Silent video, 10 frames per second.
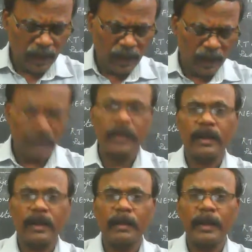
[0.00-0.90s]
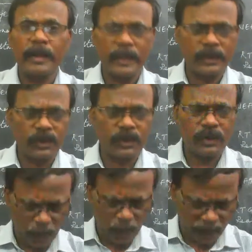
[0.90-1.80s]
And my dear
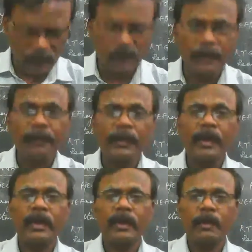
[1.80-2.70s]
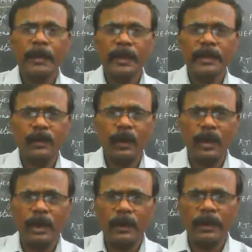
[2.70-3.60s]
students, you please,
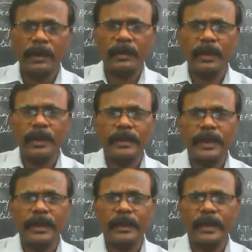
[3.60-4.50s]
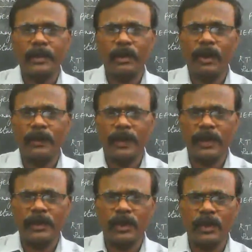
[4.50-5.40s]
whatever the thing that you have
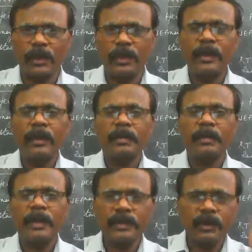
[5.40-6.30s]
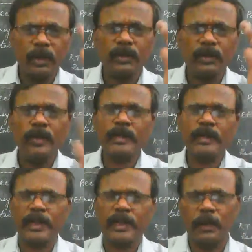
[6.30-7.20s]
understood, please go through your
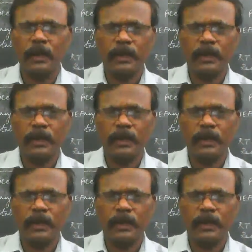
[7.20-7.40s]
textbook.